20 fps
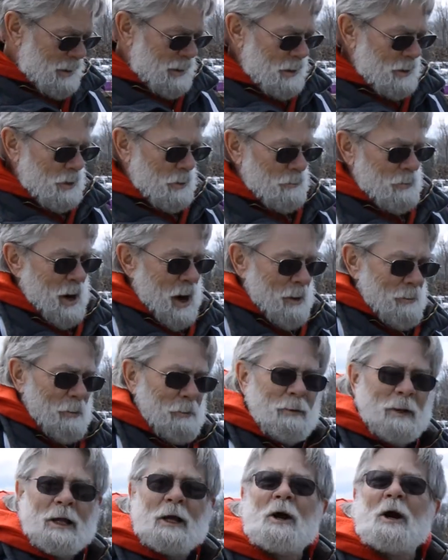You're
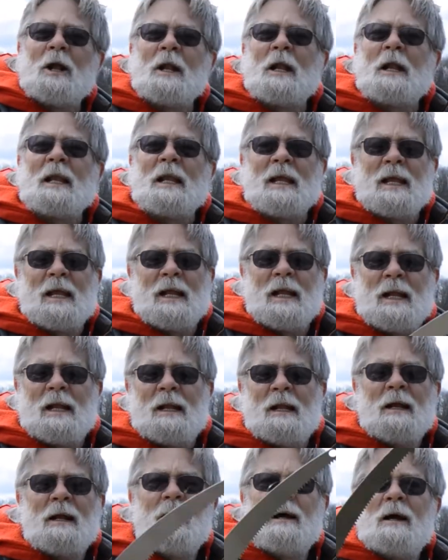probably going to need
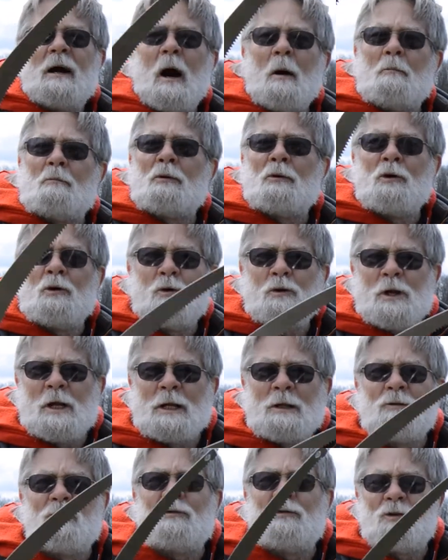a
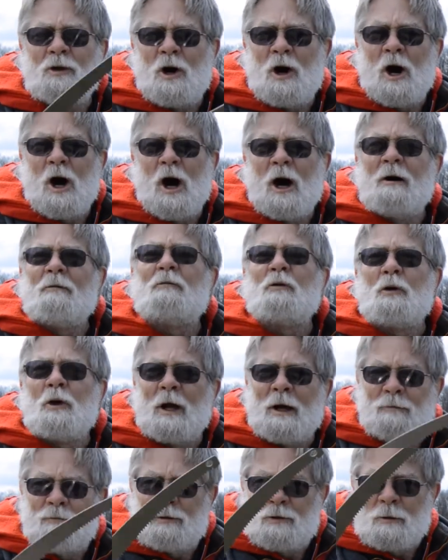pruning saw if you
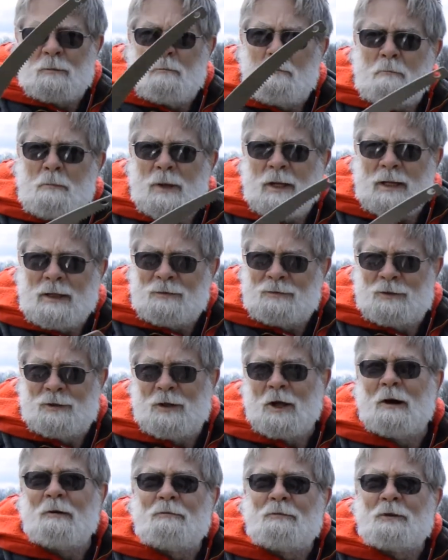have some big
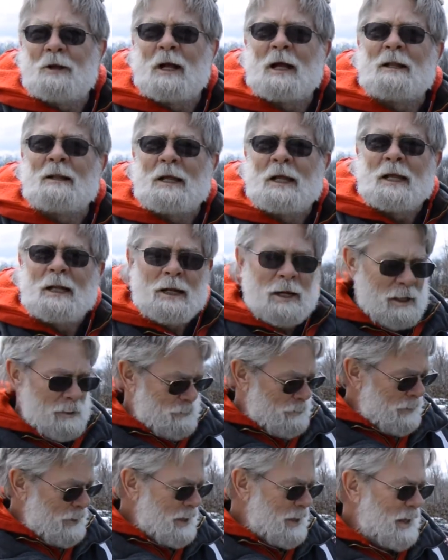stuff to clean up,
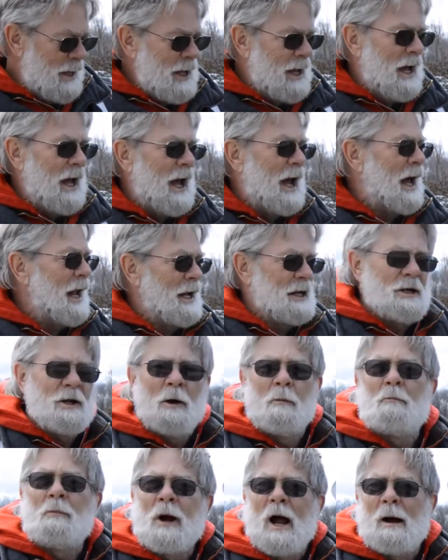and
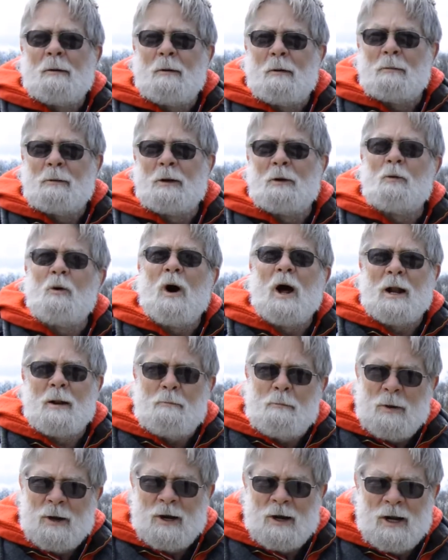you'll probably want a
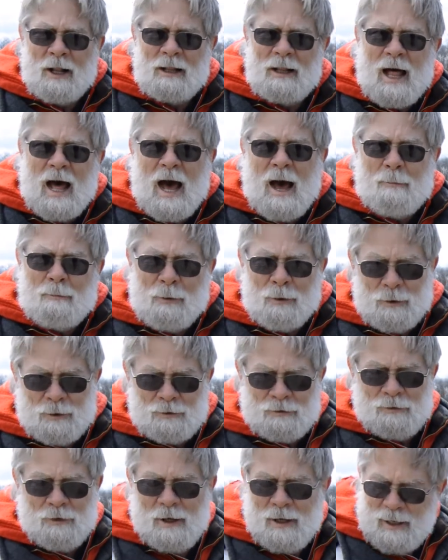pair of loppers.
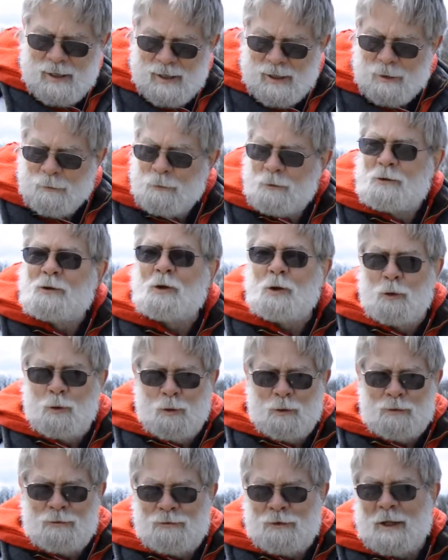
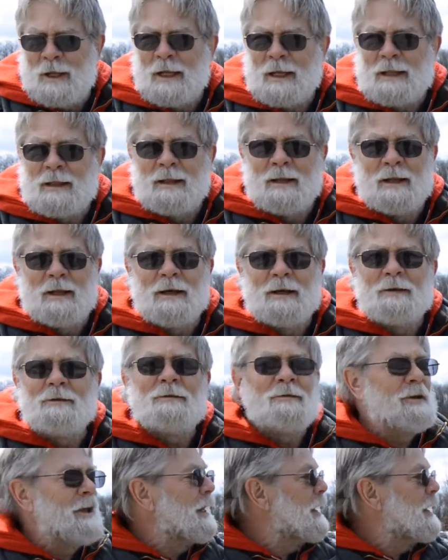Tools like this,